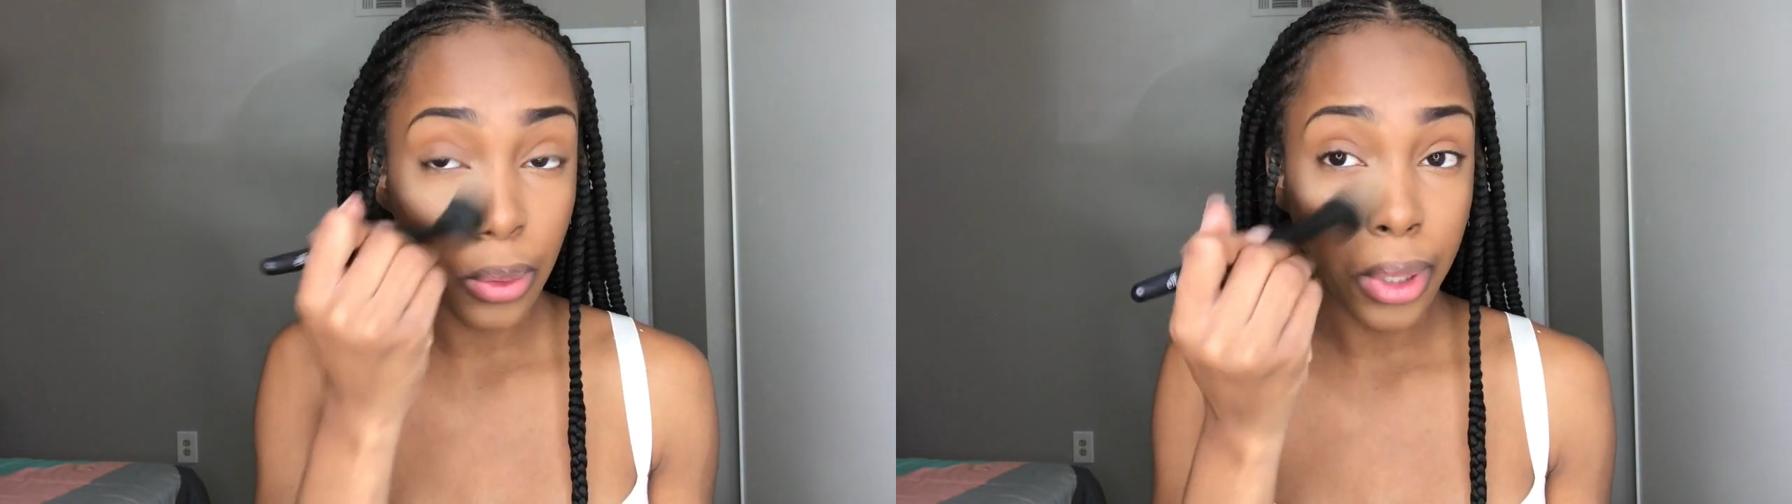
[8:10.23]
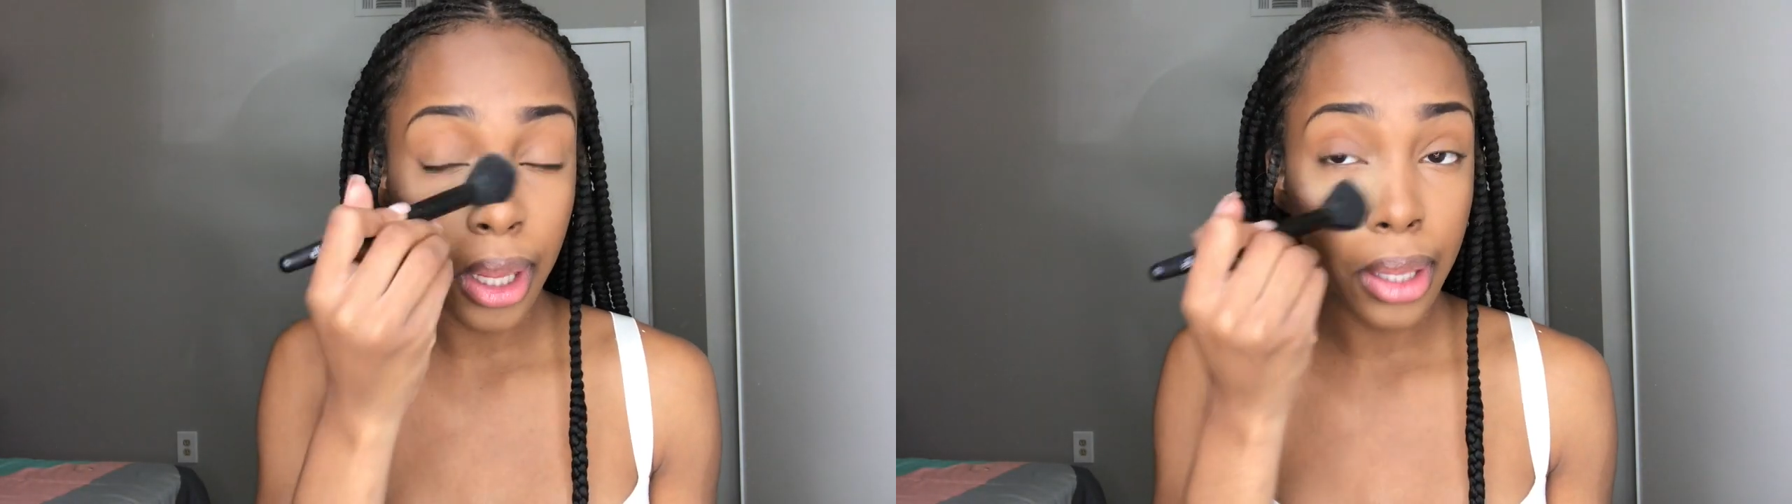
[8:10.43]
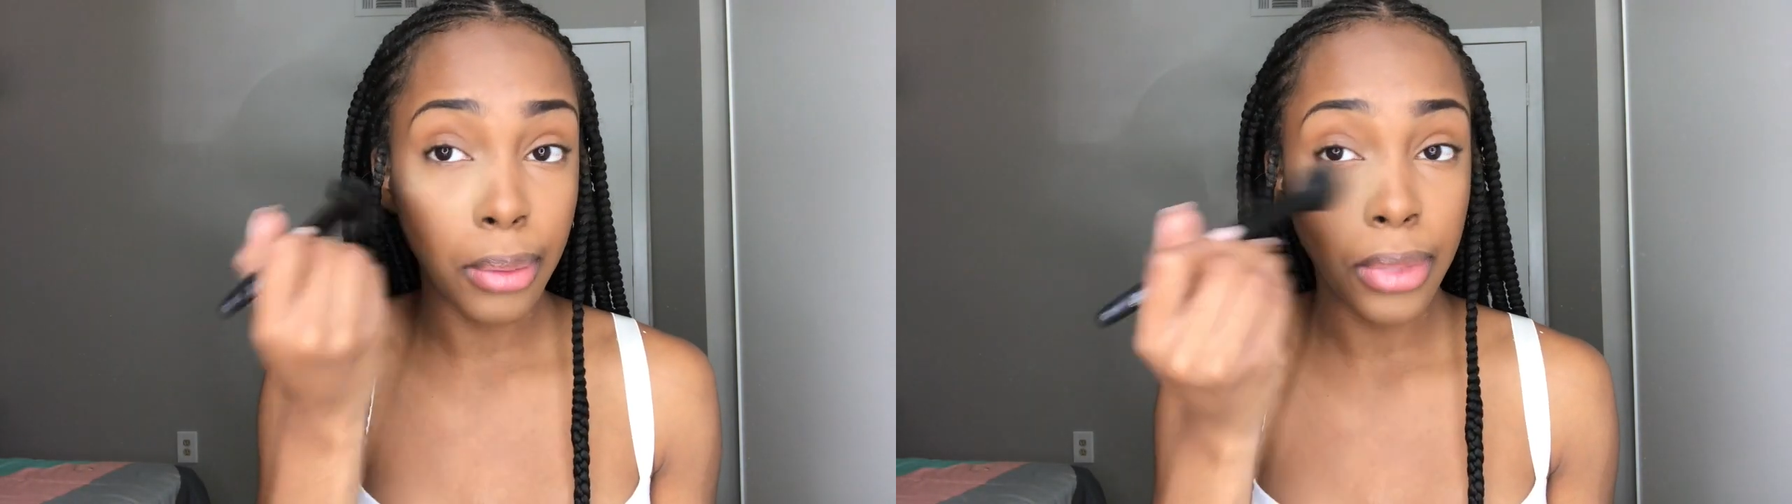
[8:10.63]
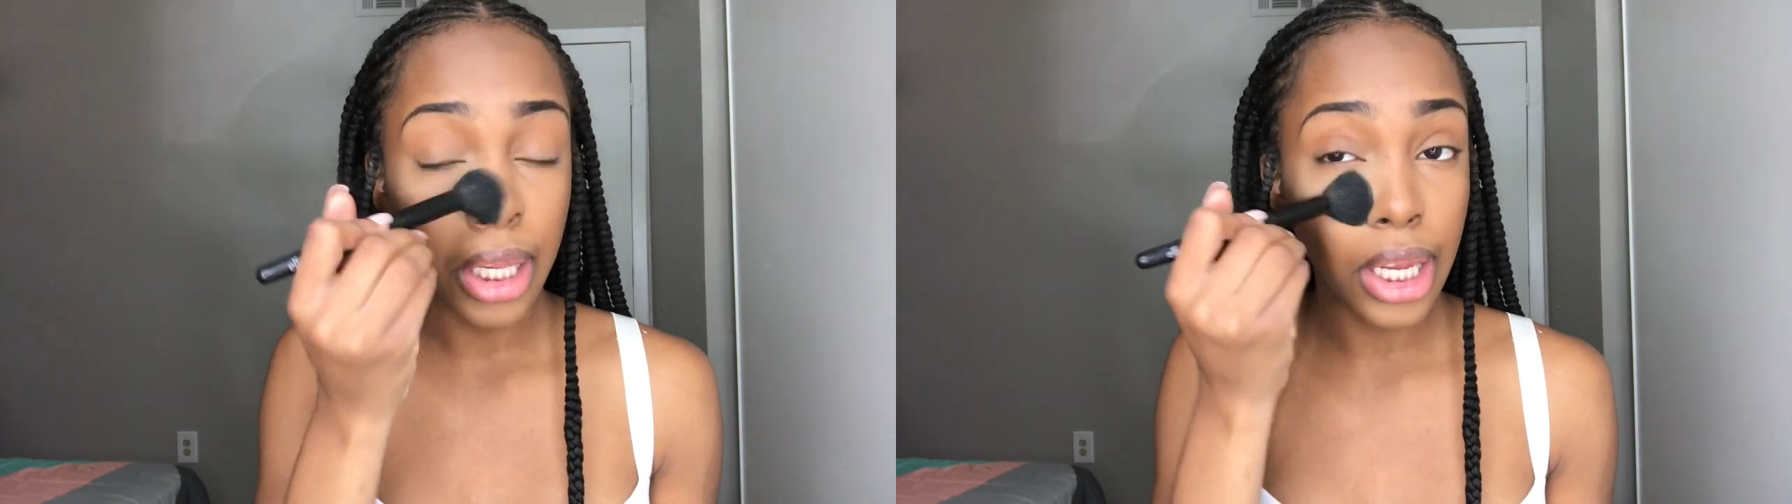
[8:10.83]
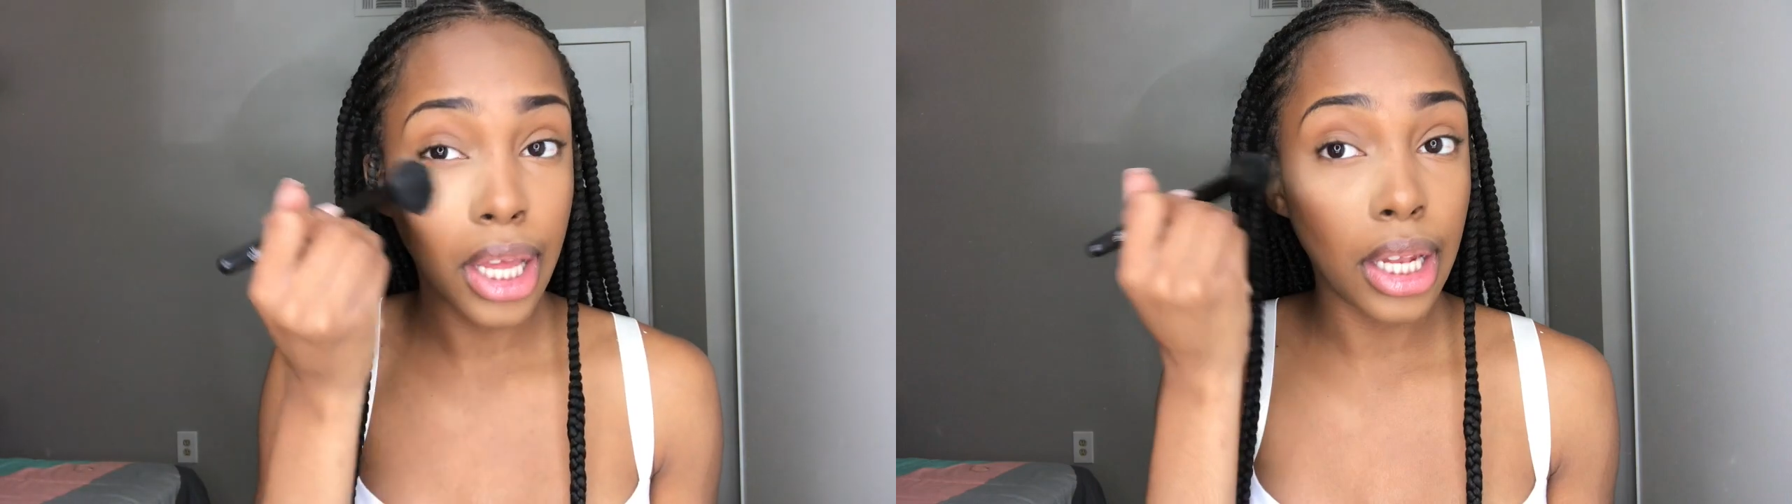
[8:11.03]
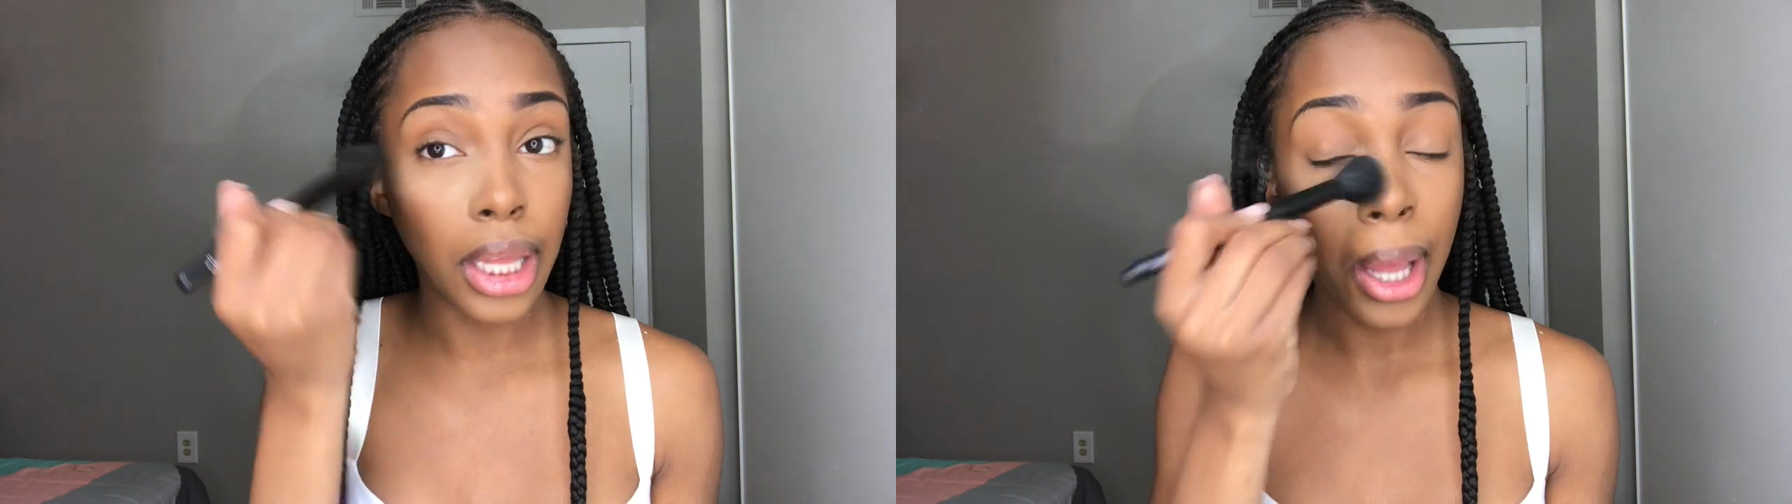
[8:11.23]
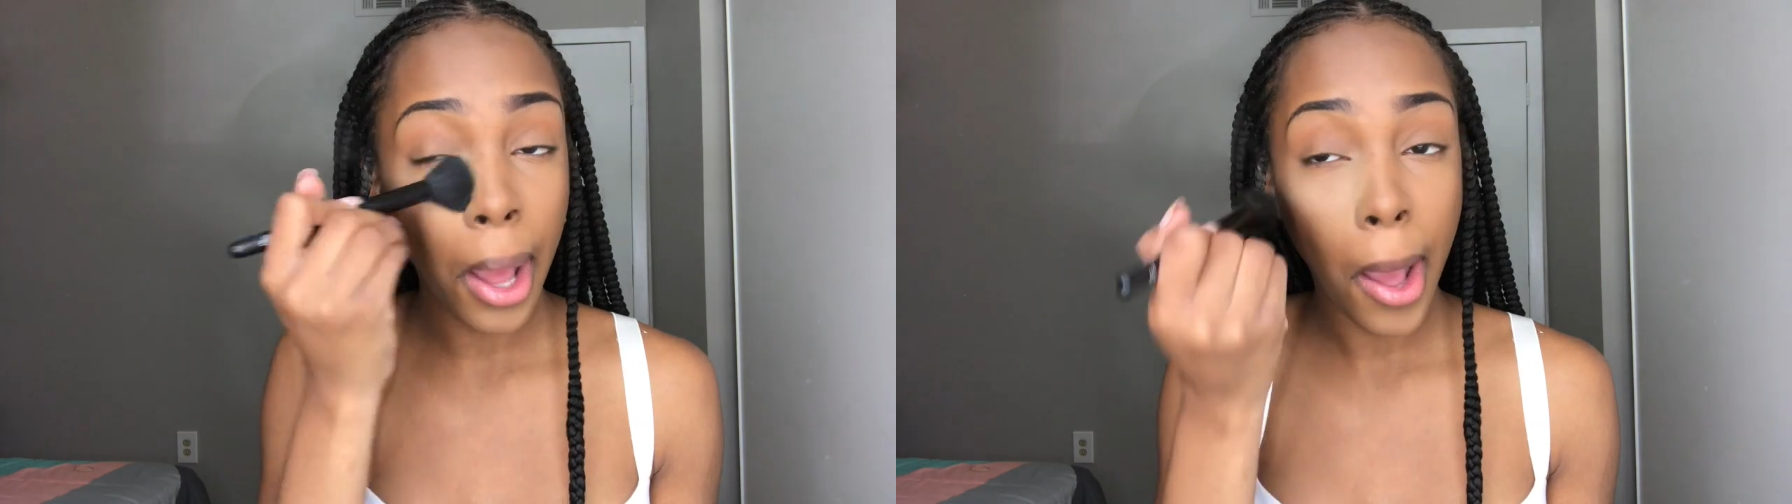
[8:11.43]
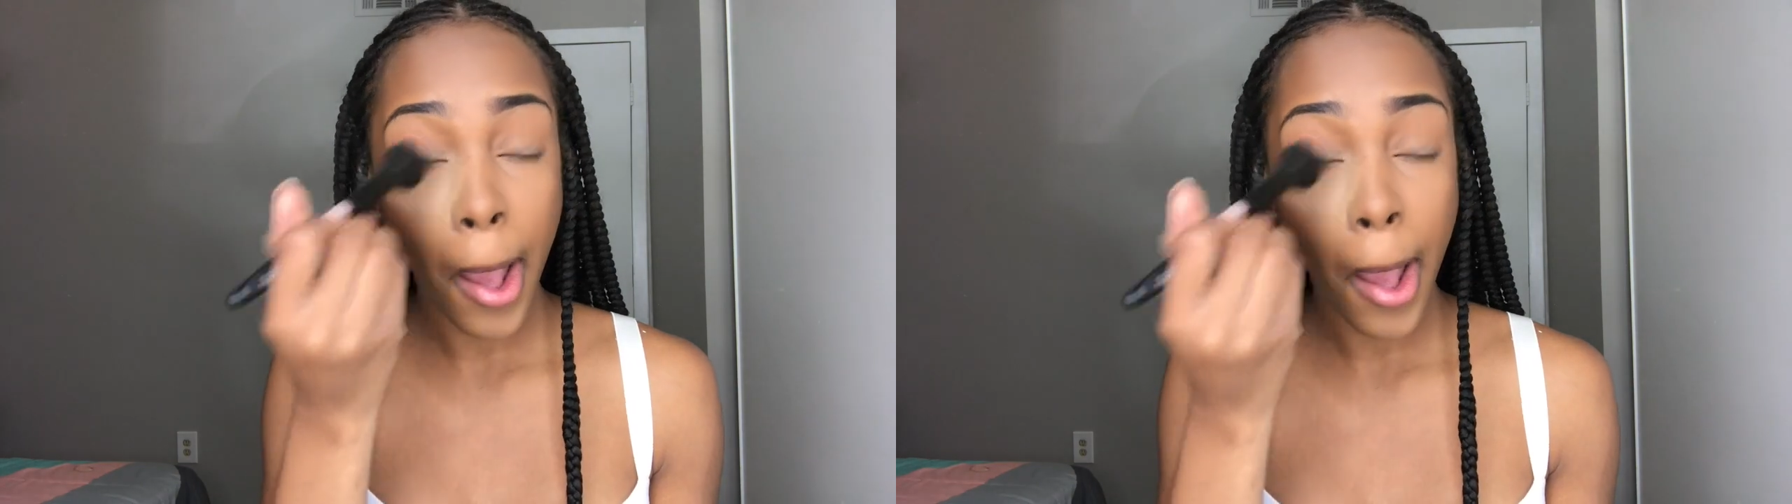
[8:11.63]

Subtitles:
away immediately.